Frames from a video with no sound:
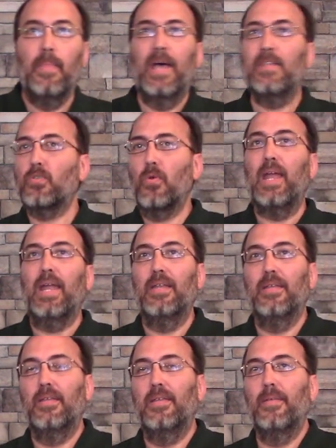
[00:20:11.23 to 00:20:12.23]
that's great,
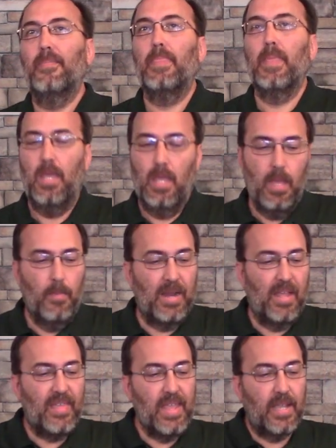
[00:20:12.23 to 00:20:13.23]

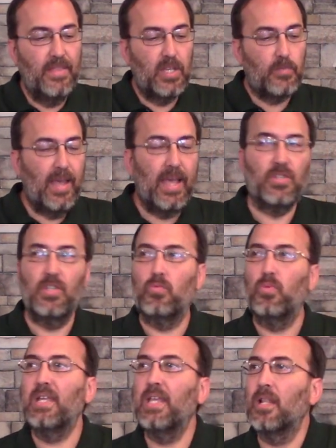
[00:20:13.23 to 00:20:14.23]
but I think in this
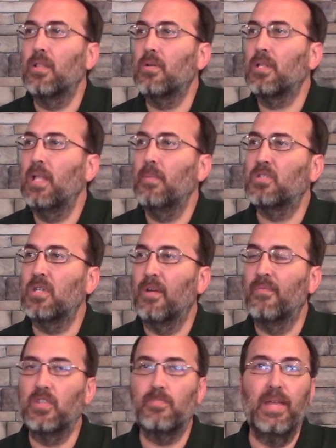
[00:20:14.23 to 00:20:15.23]
passage we get a little glimpse
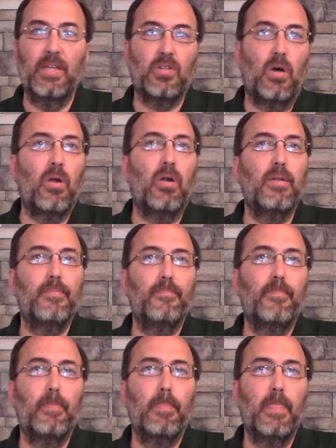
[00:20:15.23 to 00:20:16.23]
of this man's heart,
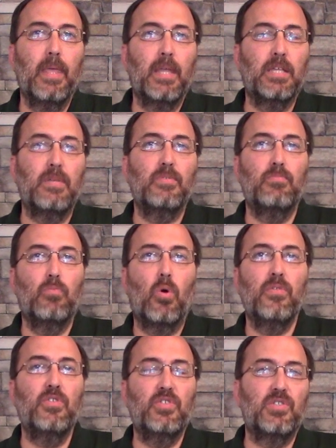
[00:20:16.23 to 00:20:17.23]
because he was
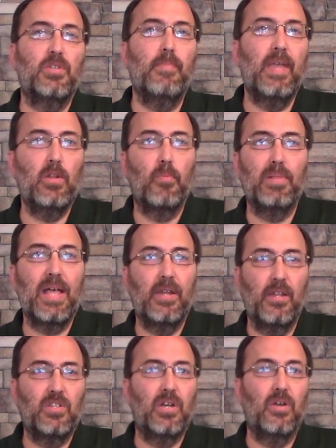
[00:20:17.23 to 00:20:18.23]
more than just a man who
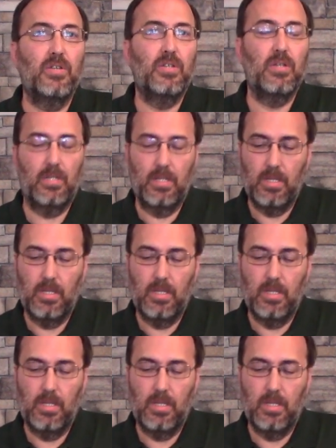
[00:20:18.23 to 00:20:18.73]
planted a church.